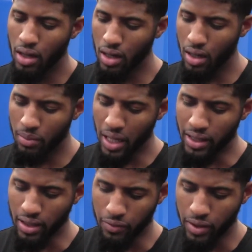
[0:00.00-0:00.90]
But
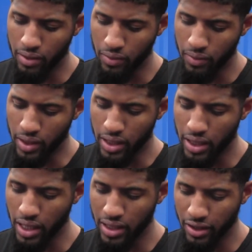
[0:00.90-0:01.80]
I think we
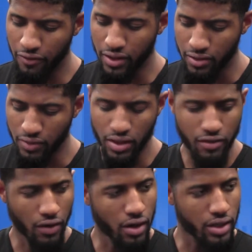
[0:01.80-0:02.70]
did that defensively
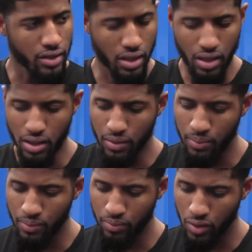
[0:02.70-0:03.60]
as far as,
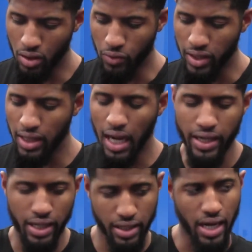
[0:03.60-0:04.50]
really
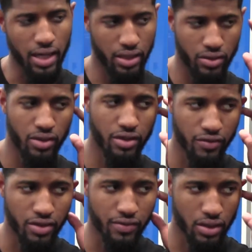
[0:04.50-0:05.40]
lock in and dial in on the
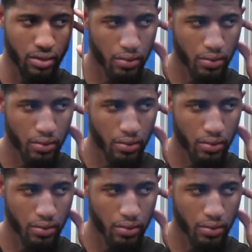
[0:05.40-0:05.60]
defensive end.